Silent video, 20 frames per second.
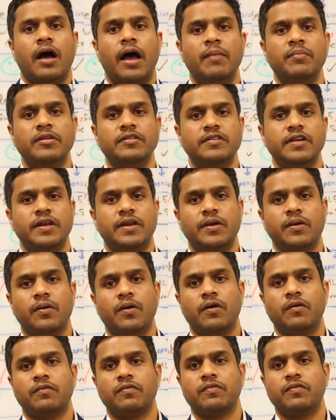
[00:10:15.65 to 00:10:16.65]
I'm the
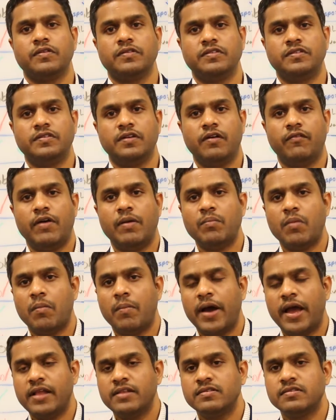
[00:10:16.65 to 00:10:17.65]
CTO of Web
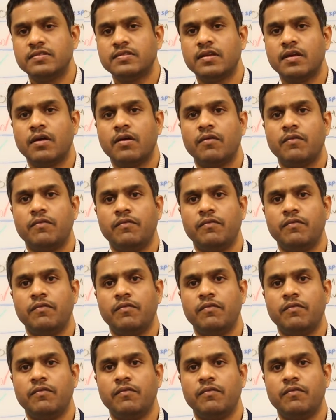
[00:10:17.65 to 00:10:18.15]
Mobiles.